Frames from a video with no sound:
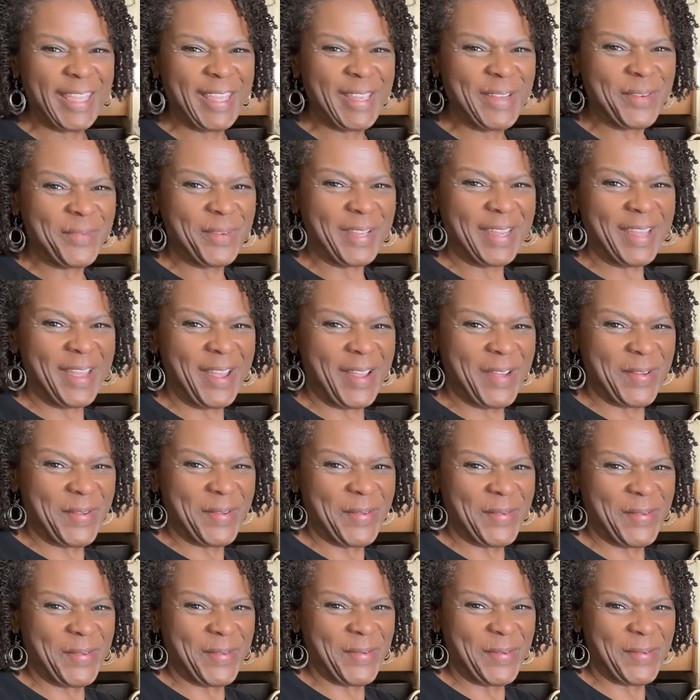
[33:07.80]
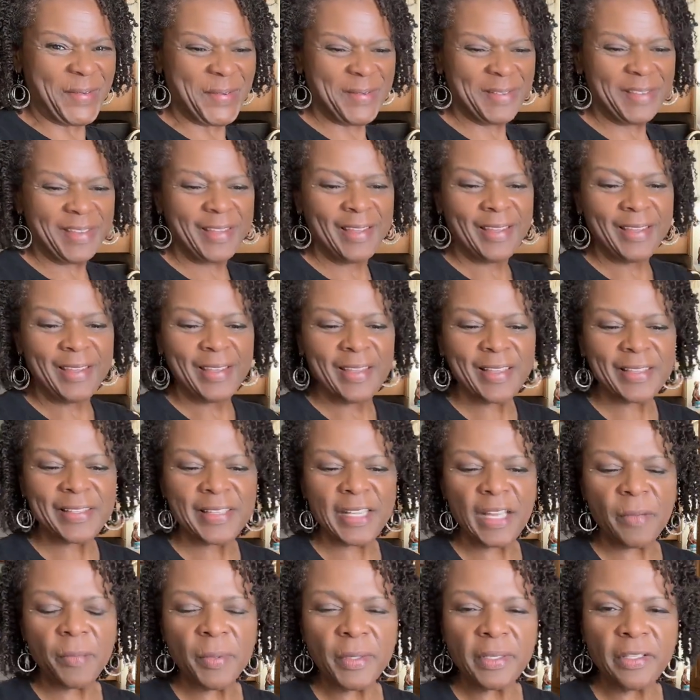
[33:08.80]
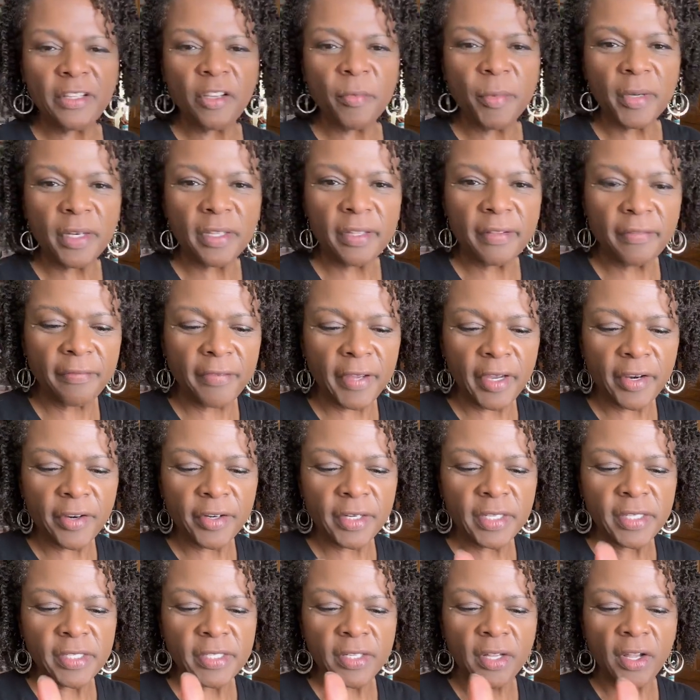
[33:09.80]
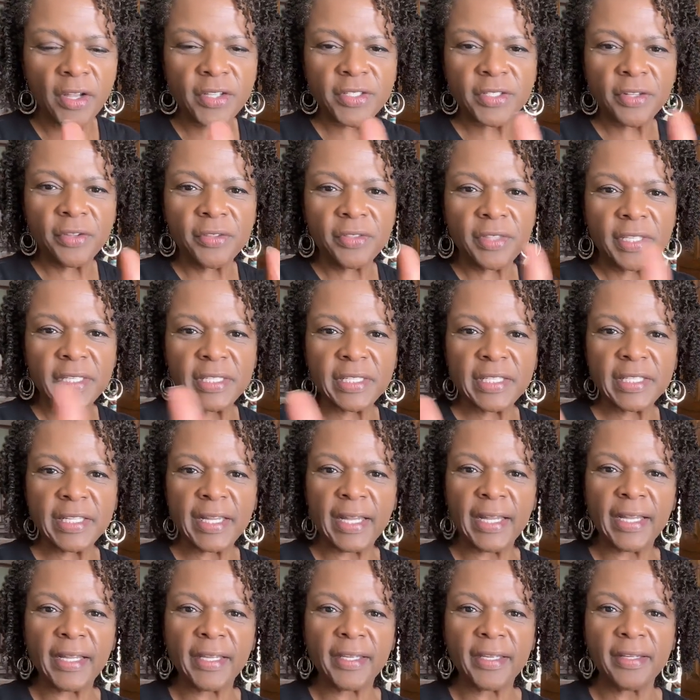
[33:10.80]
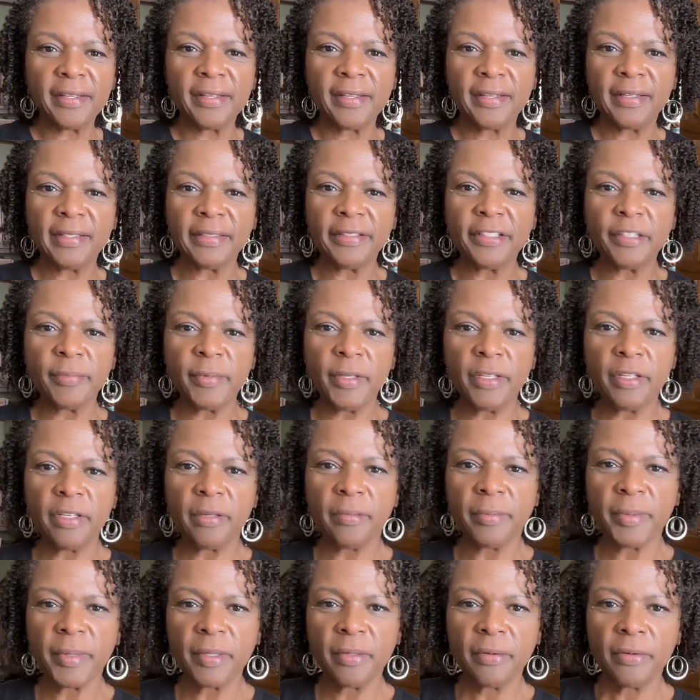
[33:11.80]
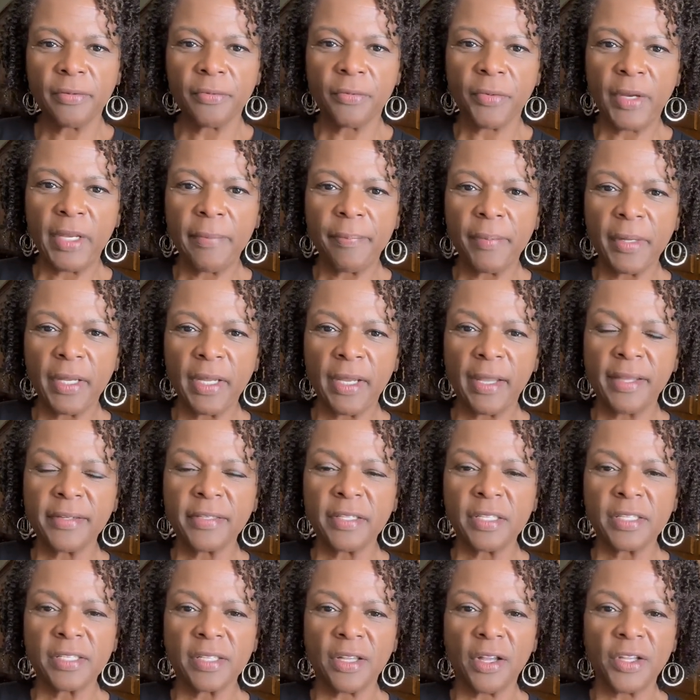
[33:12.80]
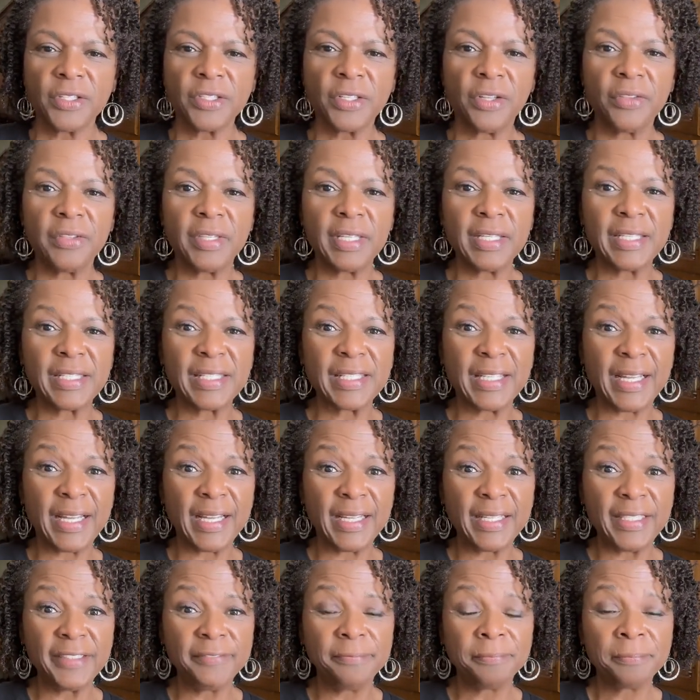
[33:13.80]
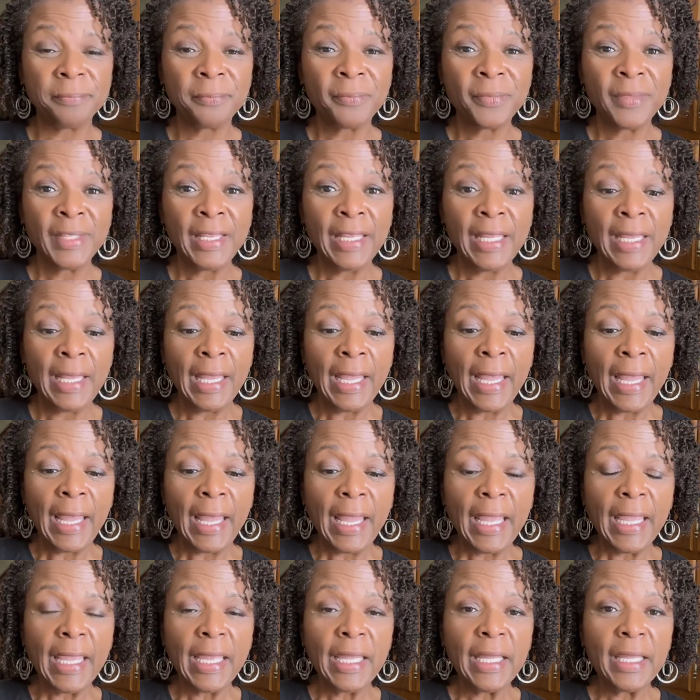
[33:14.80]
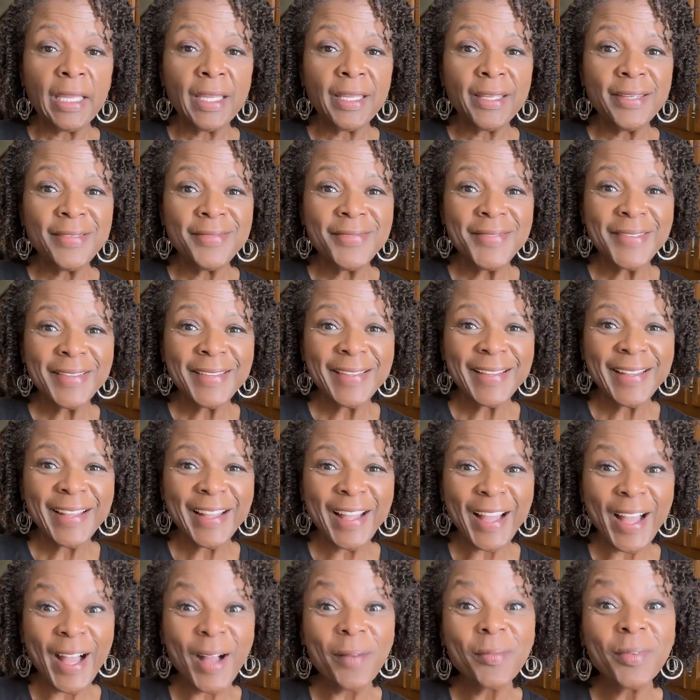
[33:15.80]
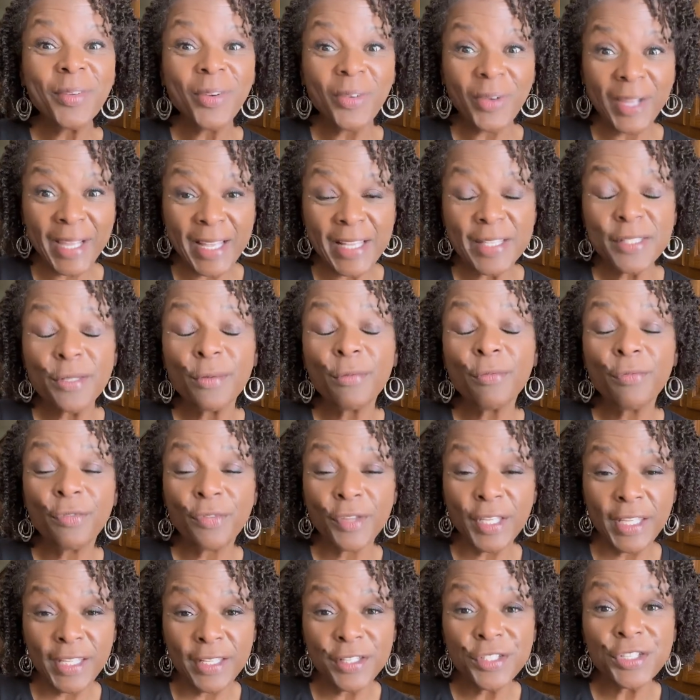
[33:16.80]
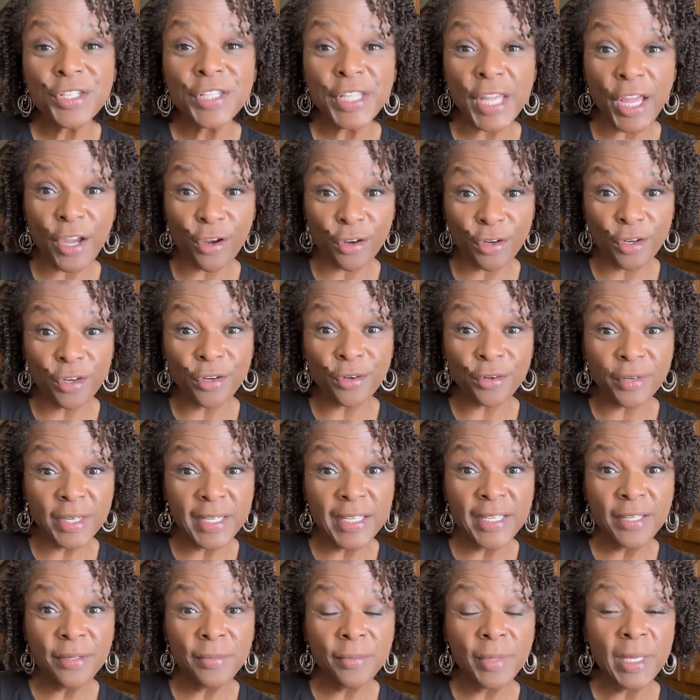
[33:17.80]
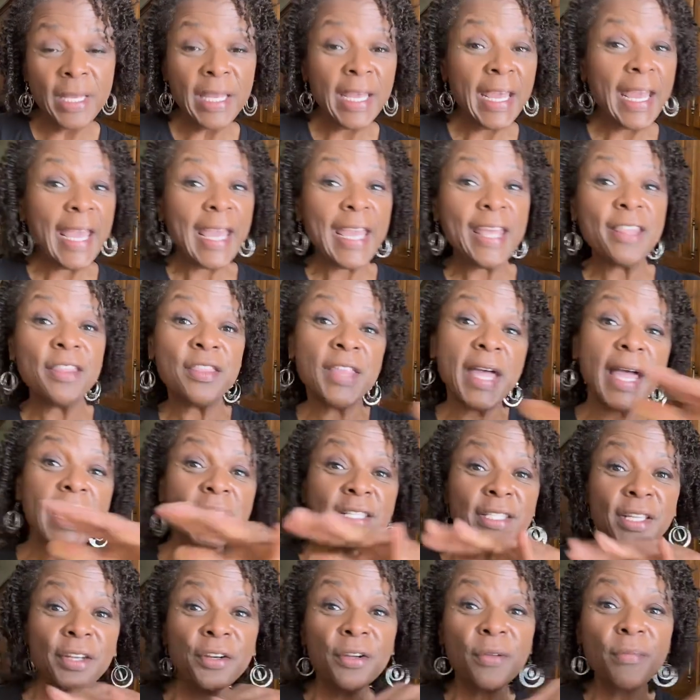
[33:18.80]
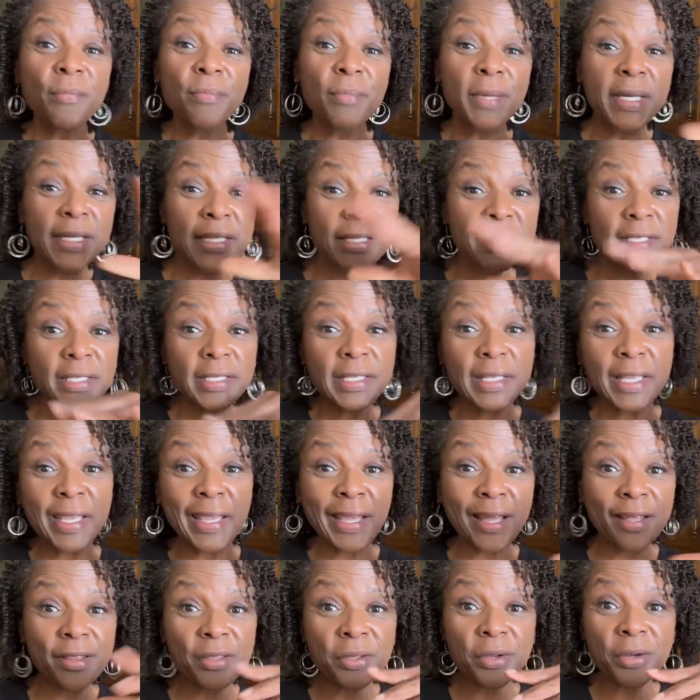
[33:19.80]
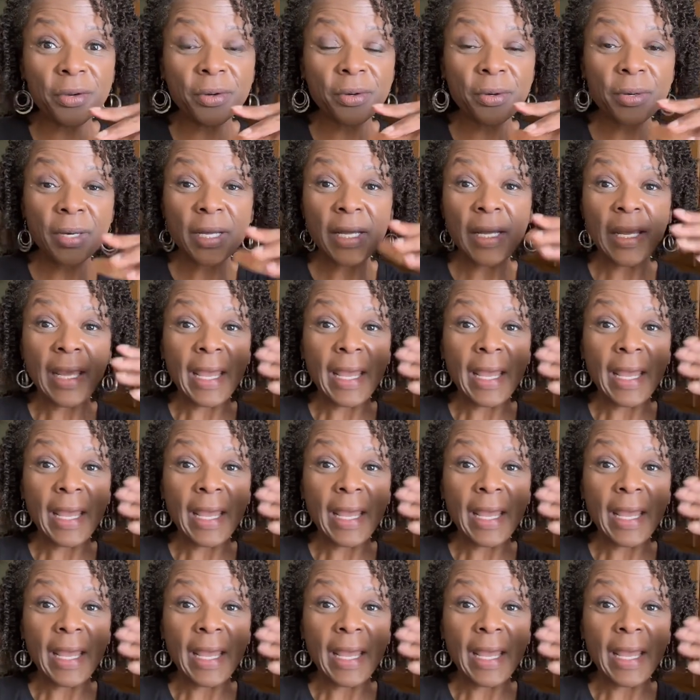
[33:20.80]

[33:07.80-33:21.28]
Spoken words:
Here we go. See, I put a little bit of the Verity sauce on this side, a little bit of the red picante sauce on this side, and I'm going to add some vegan sour cream, and that's going to mix together.